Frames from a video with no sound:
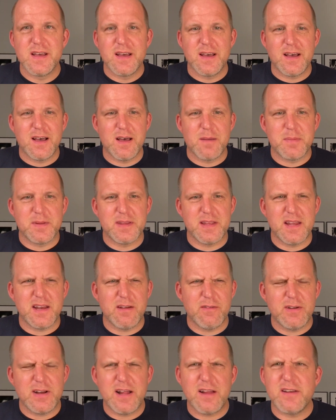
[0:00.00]
But then
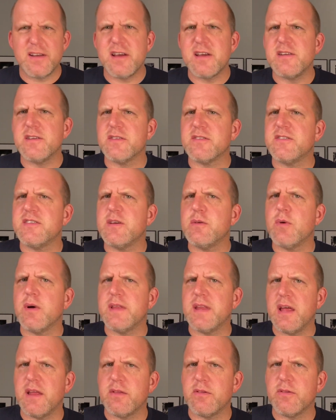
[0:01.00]
every now and again, you'll see one
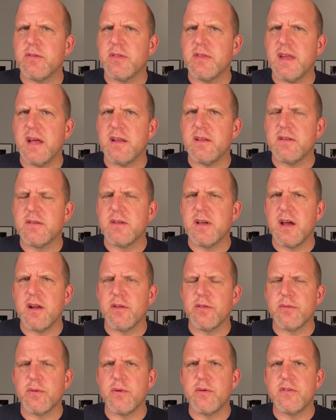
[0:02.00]
that kind
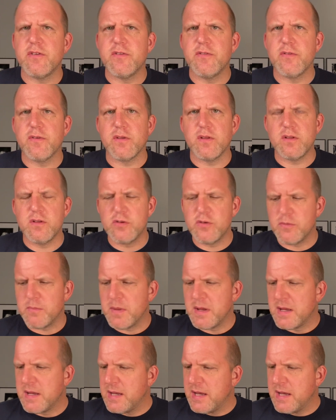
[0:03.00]
of throws you for the loop.